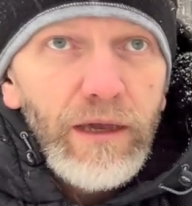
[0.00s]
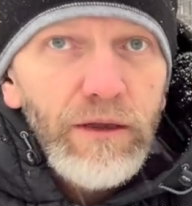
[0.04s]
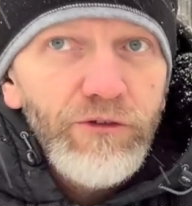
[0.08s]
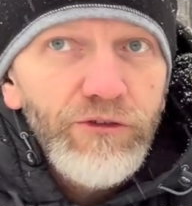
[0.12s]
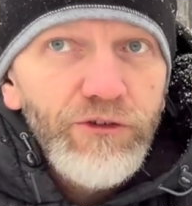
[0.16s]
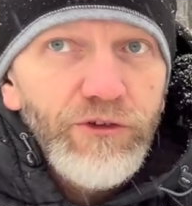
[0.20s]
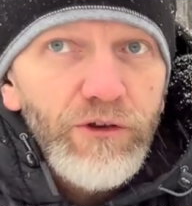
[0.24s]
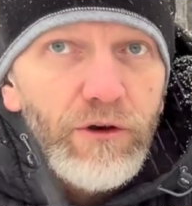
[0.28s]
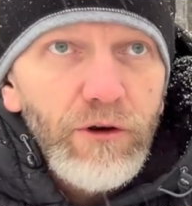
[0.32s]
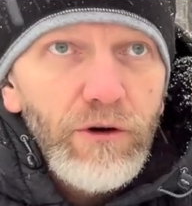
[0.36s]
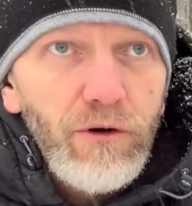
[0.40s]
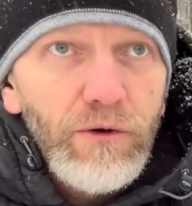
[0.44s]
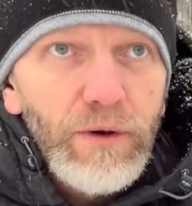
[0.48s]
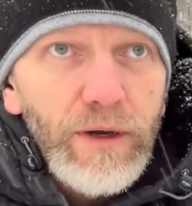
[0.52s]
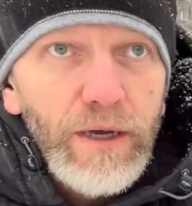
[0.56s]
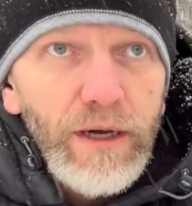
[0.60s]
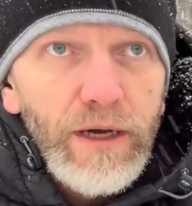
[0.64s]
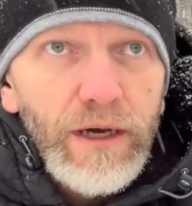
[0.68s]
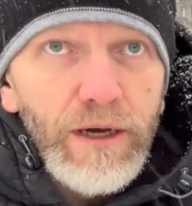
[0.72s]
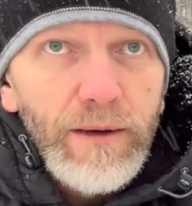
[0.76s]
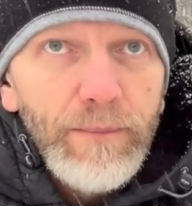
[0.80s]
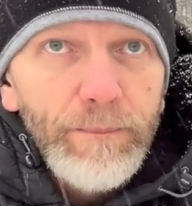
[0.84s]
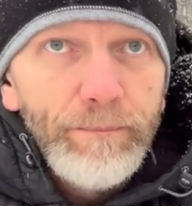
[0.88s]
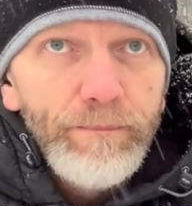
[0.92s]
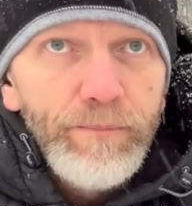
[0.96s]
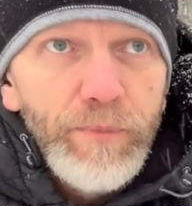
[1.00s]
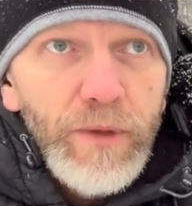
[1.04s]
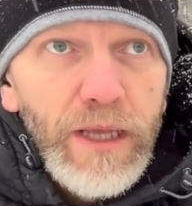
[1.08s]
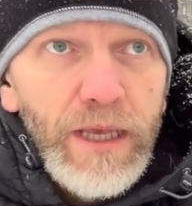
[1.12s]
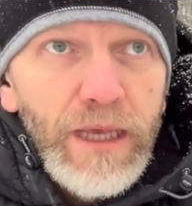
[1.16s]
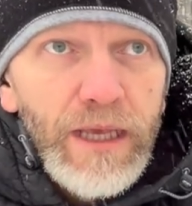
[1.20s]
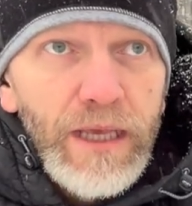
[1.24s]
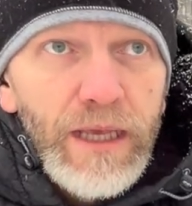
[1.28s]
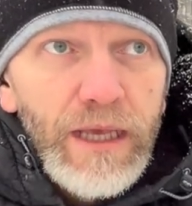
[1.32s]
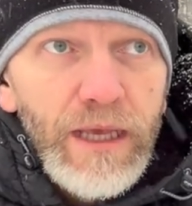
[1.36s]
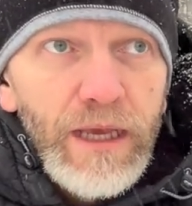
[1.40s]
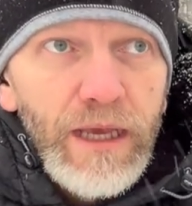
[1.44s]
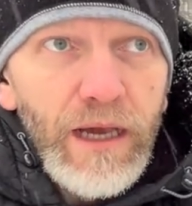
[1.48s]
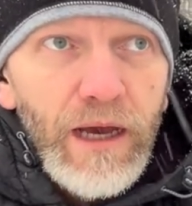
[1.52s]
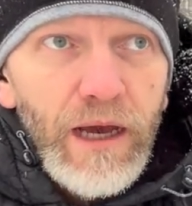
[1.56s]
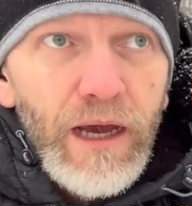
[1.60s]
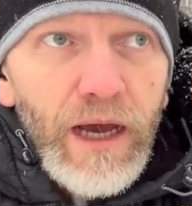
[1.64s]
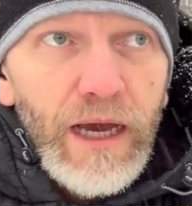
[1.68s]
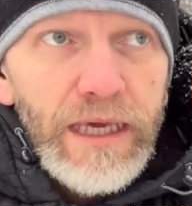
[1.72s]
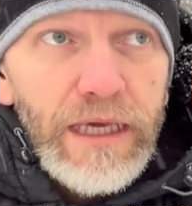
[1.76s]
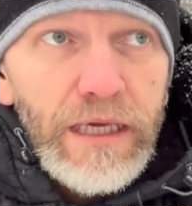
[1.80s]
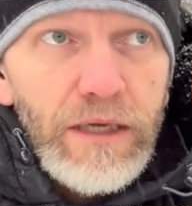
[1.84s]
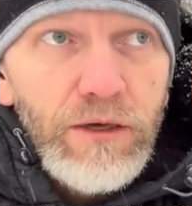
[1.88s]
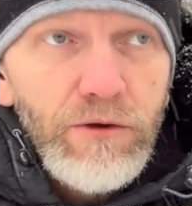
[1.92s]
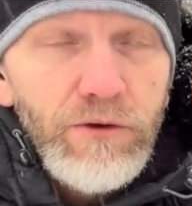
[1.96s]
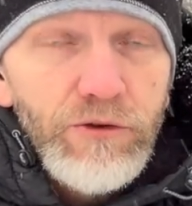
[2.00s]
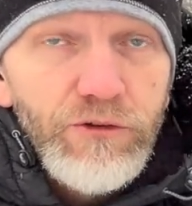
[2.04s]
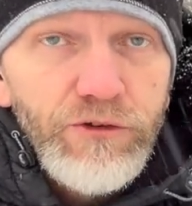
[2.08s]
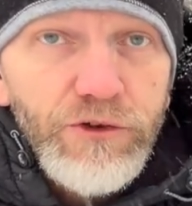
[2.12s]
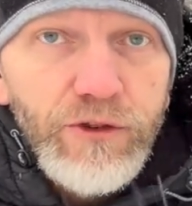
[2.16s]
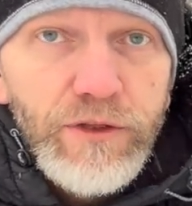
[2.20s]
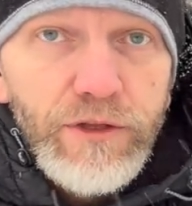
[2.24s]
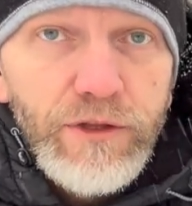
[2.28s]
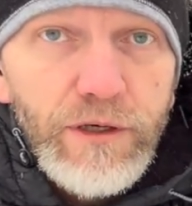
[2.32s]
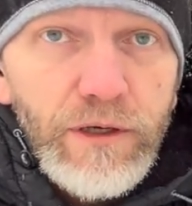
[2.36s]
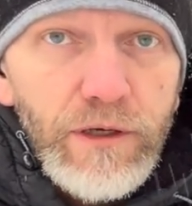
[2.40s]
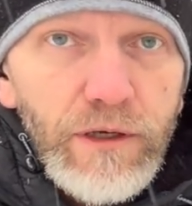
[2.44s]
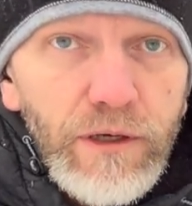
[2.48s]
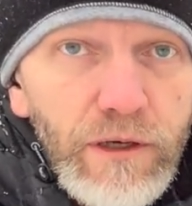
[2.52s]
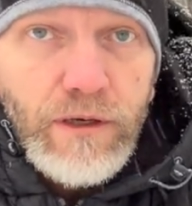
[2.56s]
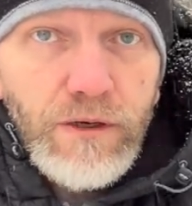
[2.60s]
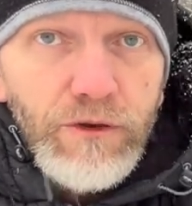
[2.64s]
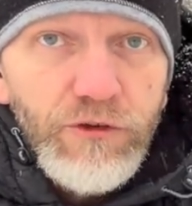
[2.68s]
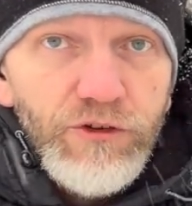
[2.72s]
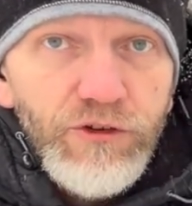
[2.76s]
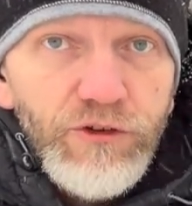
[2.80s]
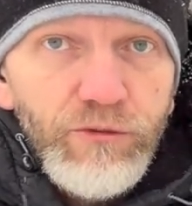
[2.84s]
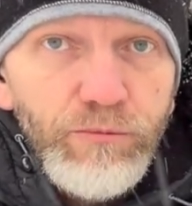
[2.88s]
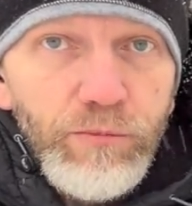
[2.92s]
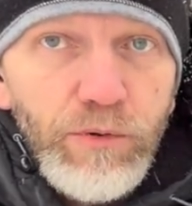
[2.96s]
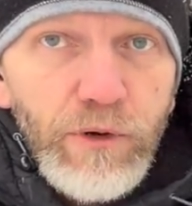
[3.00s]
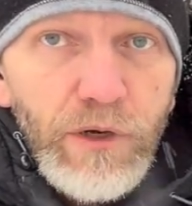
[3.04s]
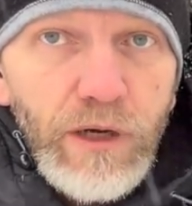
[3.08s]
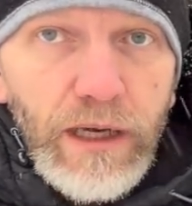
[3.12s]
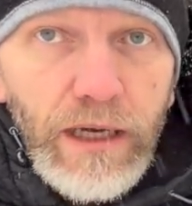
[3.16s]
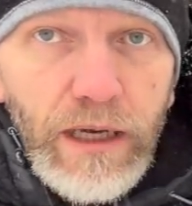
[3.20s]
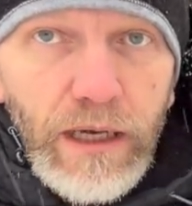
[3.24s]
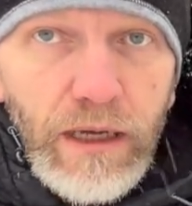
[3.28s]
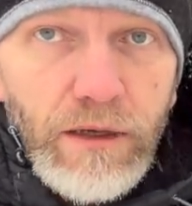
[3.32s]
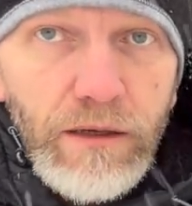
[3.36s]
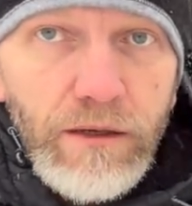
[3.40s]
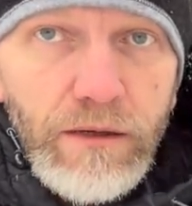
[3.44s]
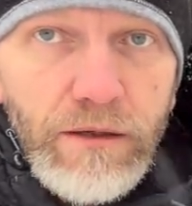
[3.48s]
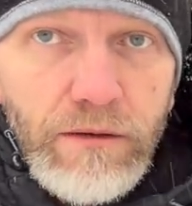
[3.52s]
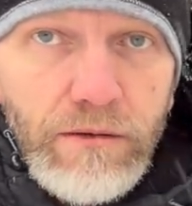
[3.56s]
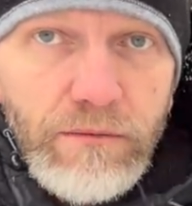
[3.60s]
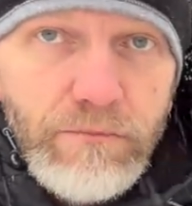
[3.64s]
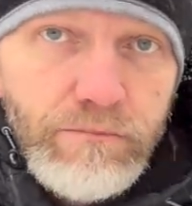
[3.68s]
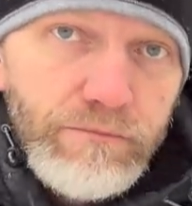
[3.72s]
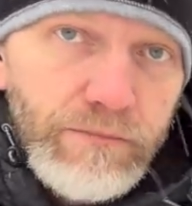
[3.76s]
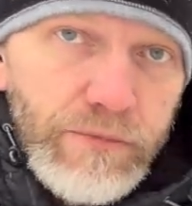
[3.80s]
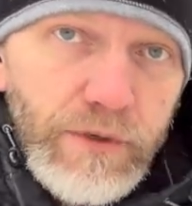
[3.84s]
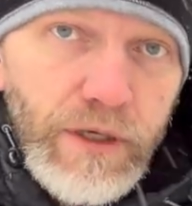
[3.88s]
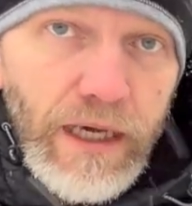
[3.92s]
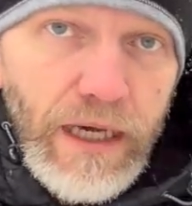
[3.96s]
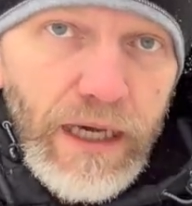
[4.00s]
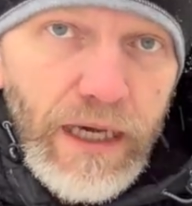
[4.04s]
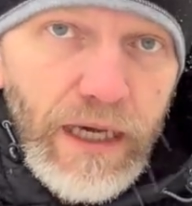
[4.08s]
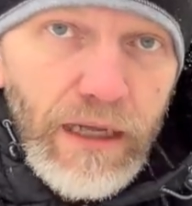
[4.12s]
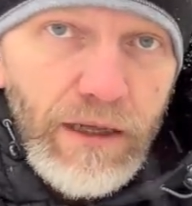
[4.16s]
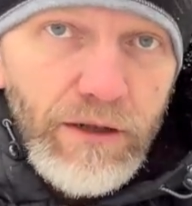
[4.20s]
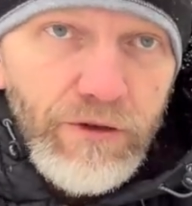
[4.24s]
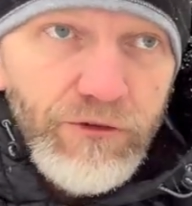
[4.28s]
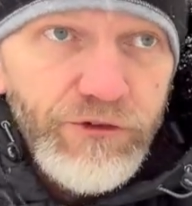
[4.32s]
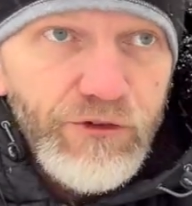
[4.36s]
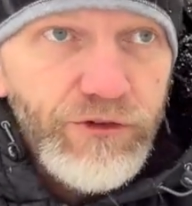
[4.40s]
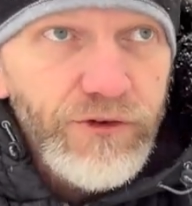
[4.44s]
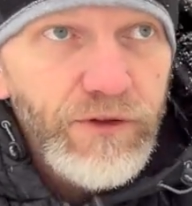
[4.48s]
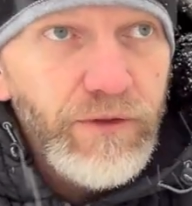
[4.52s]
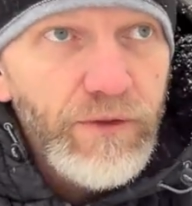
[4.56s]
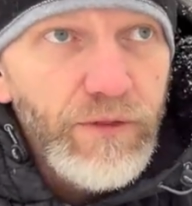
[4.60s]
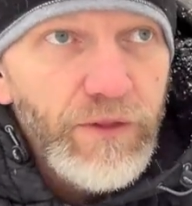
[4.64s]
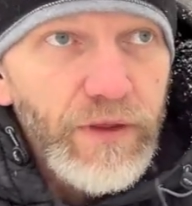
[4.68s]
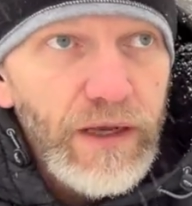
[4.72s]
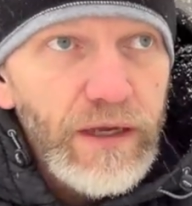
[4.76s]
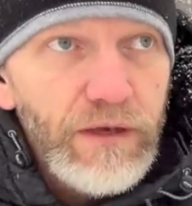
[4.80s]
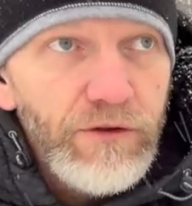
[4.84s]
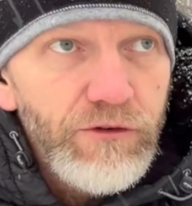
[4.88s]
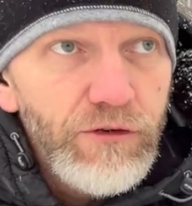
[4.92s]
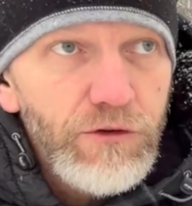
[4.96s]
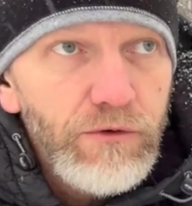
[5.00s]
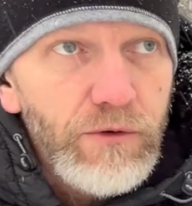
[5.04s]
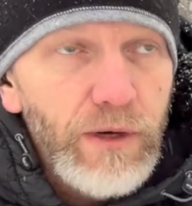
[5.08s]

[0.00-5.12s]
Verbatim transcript: so um, I used the spray cans. They do